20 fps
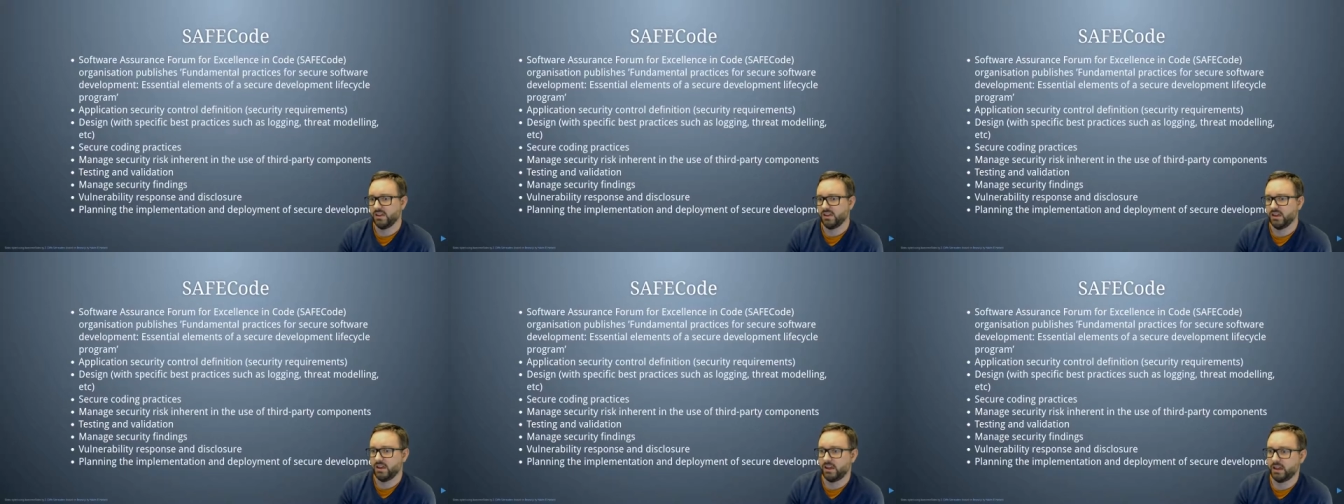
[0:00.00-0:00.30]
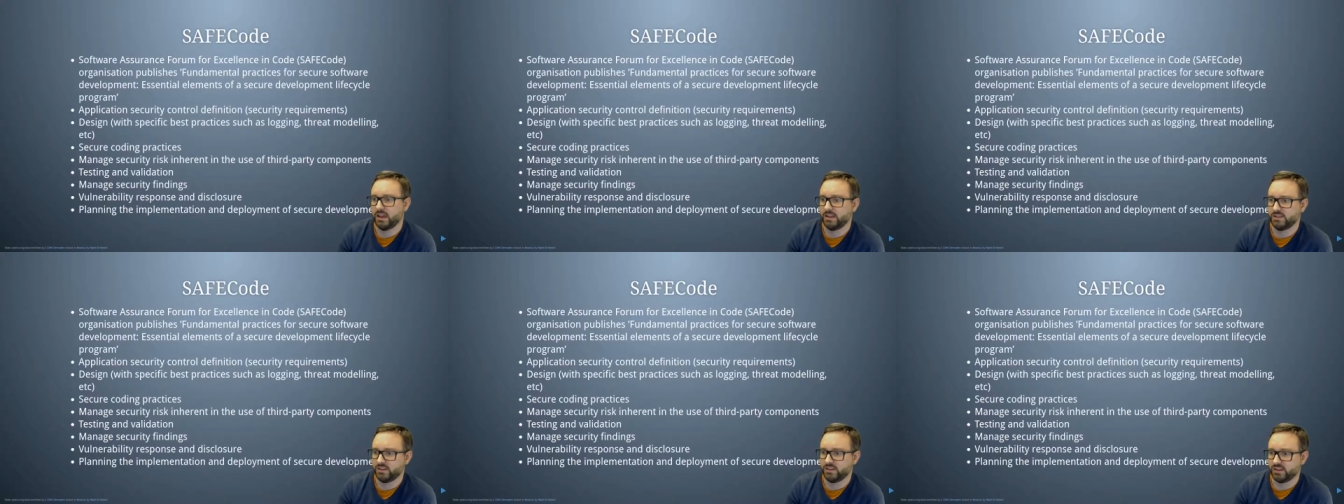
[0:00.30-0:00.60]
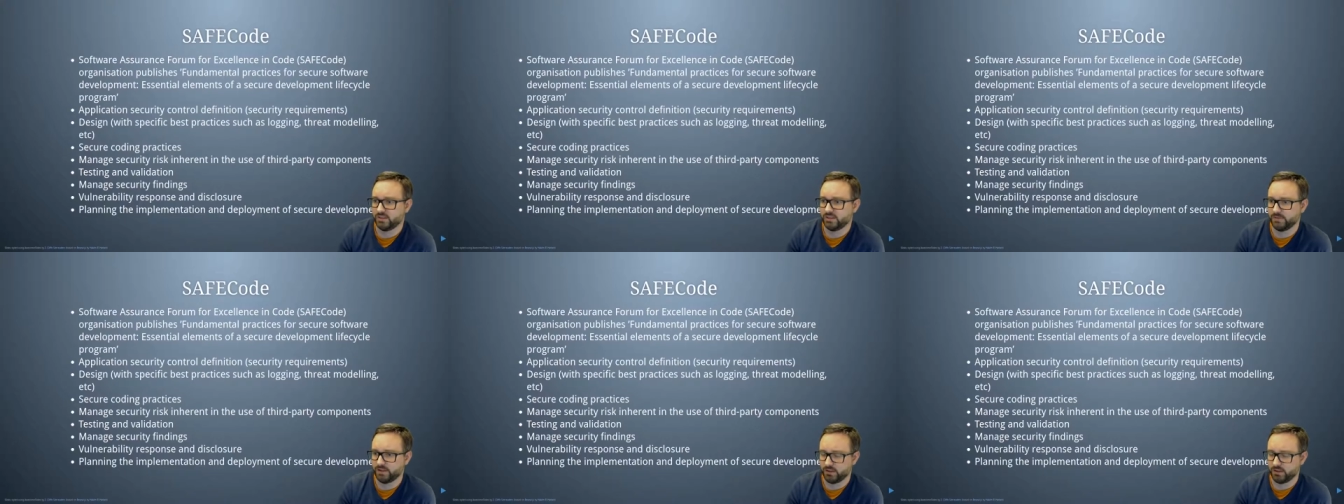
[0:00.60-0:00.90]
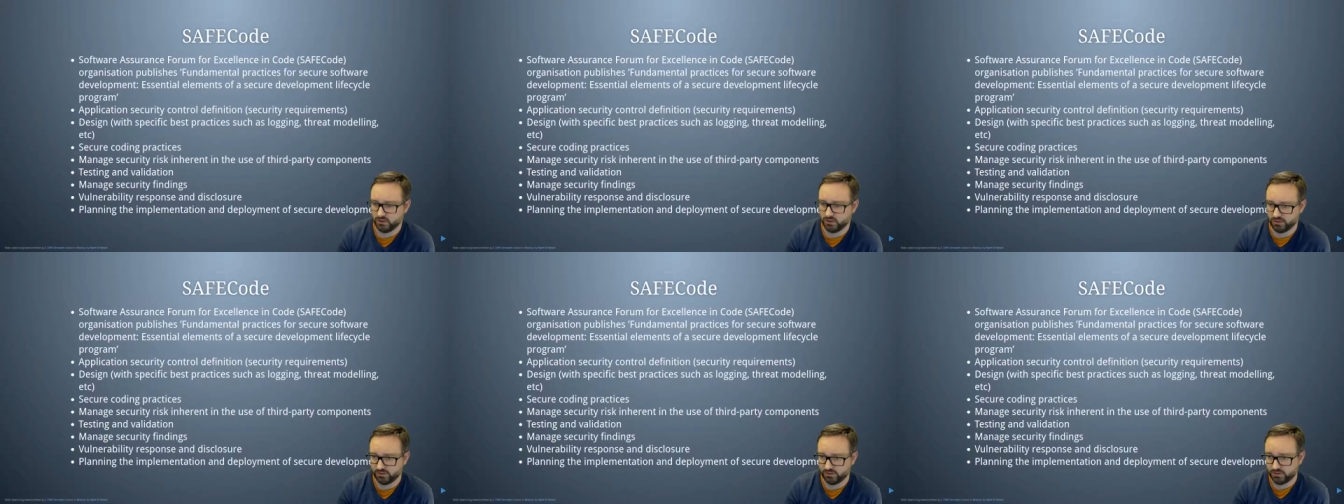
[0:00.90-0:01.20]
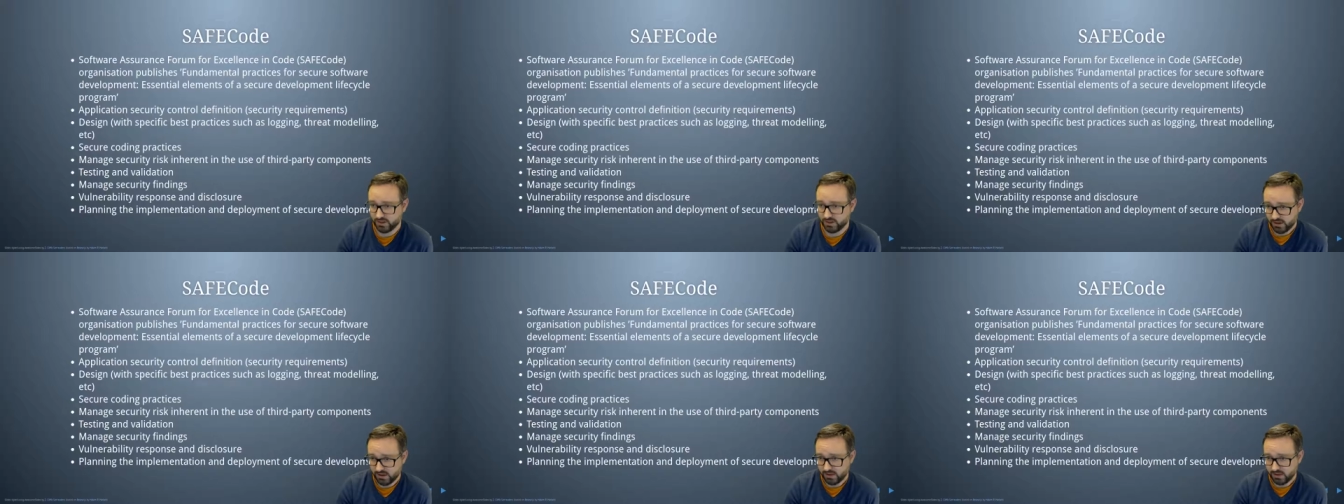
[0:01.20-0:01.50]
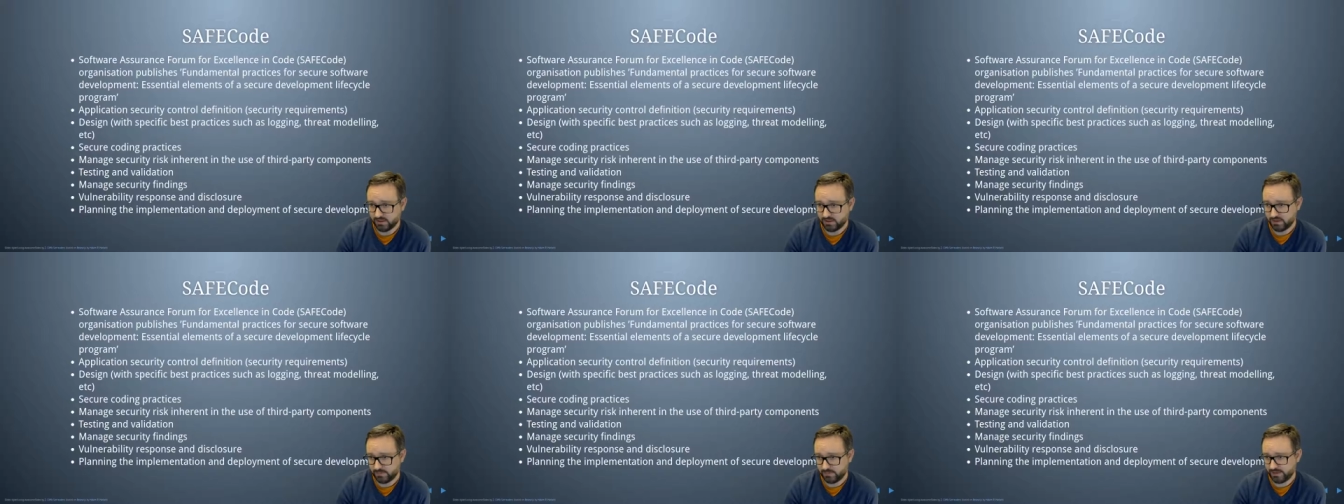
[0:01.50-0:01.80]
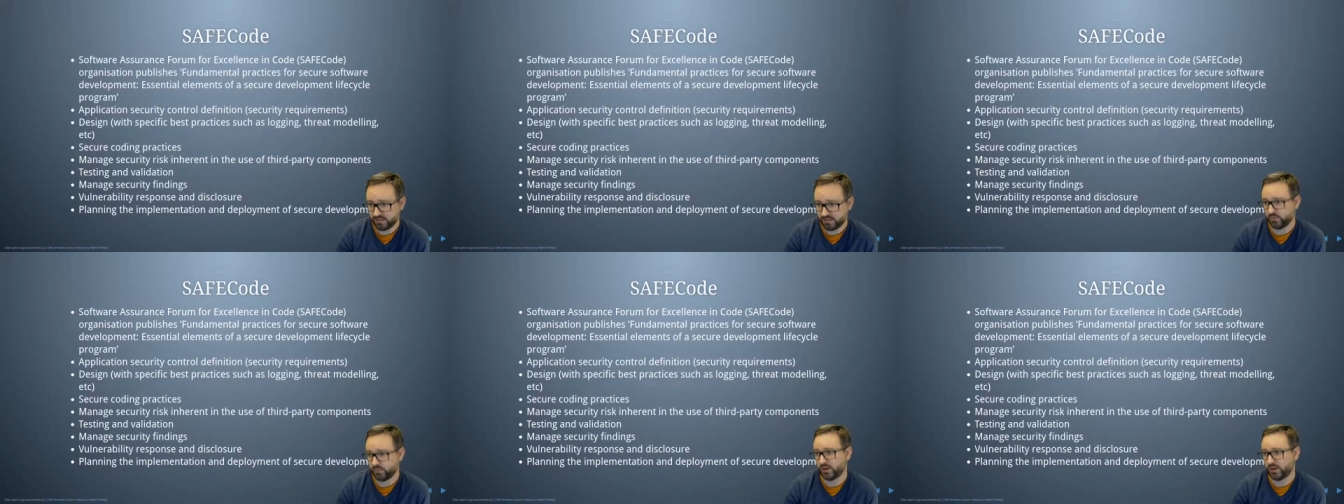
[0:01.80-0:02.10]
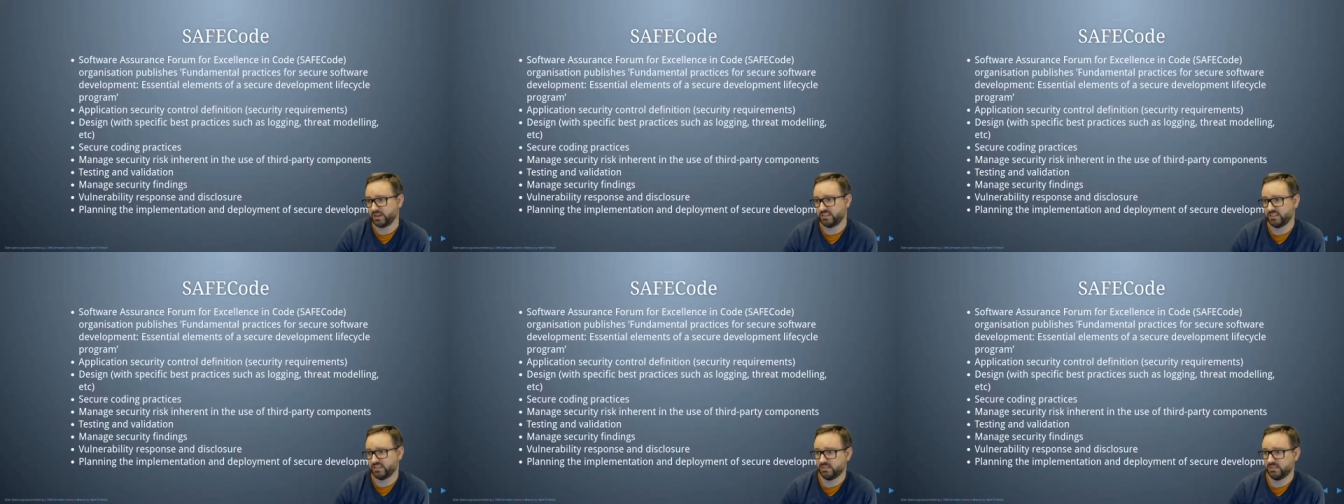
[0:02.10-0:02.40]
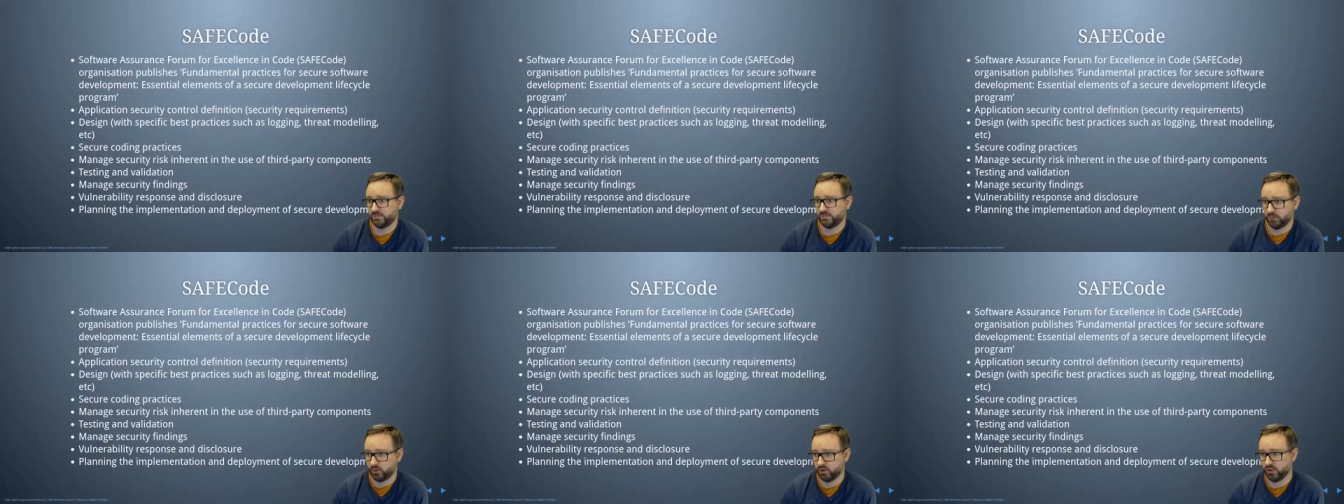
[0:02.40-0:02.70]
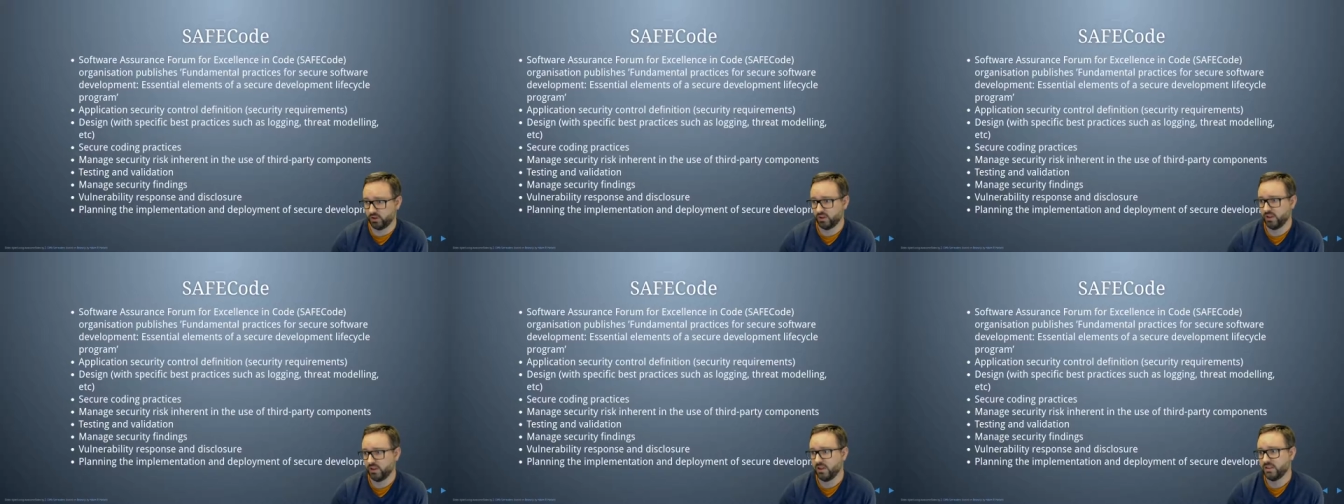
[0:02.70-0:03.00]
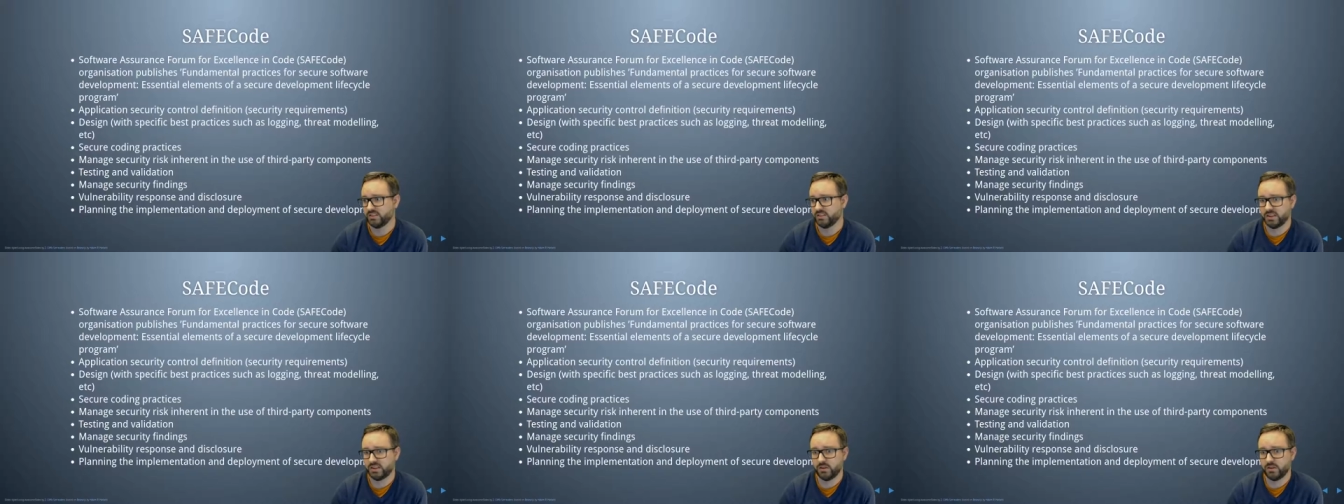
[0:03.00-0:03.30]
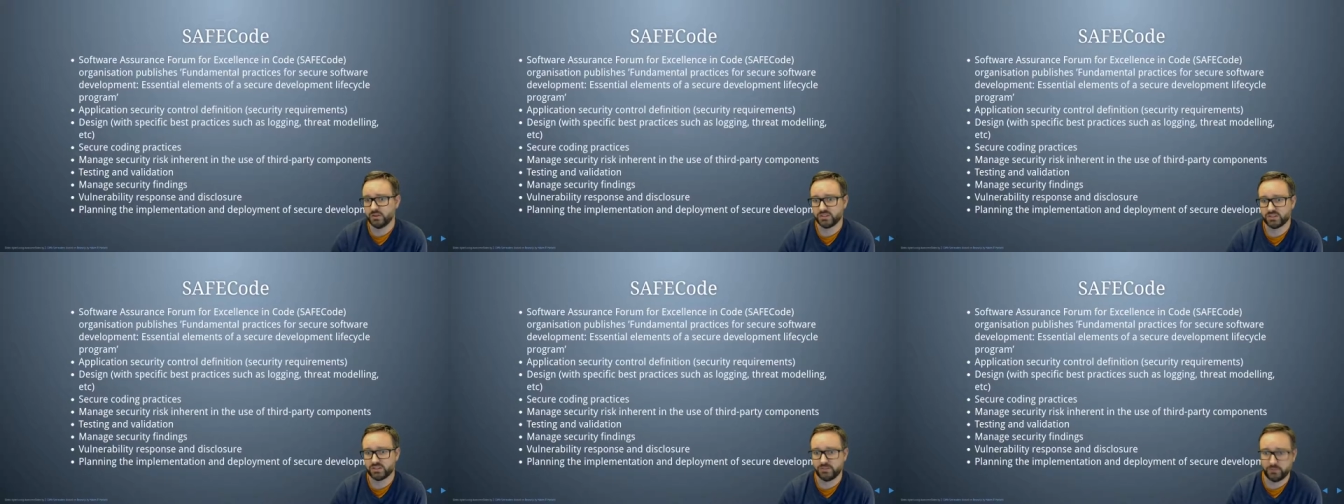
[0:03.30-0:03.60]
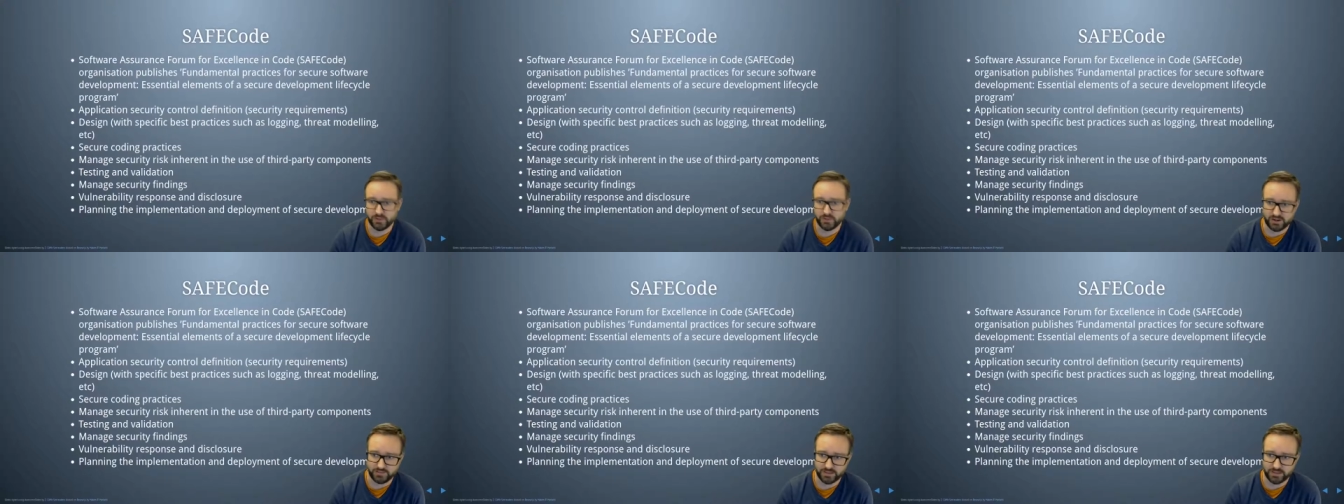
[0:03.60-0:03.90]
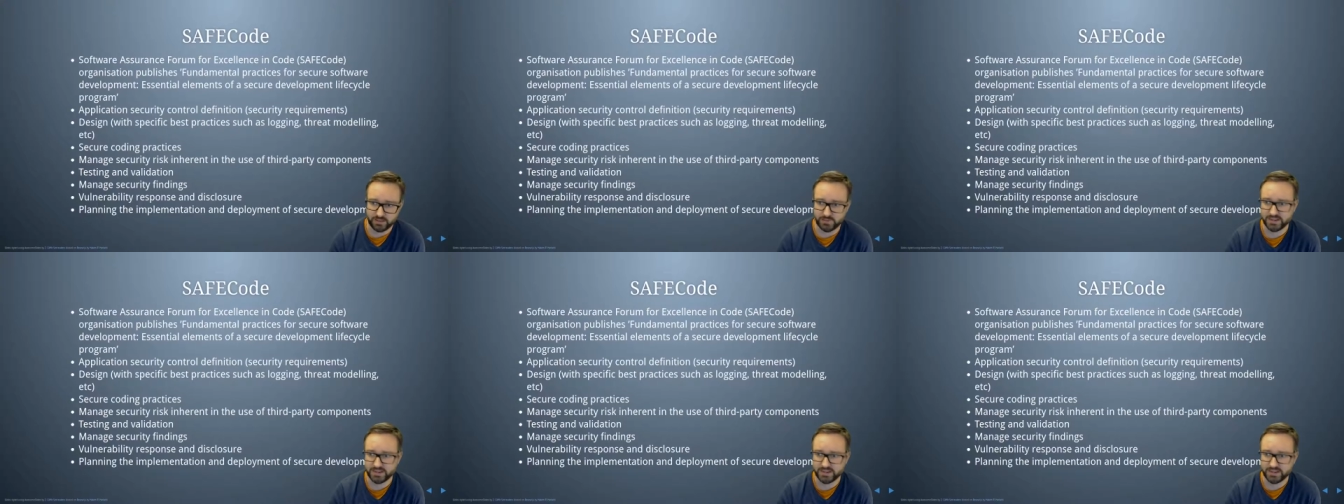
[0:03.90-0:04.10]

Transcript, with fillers: a document called fundamental practices for secure software development,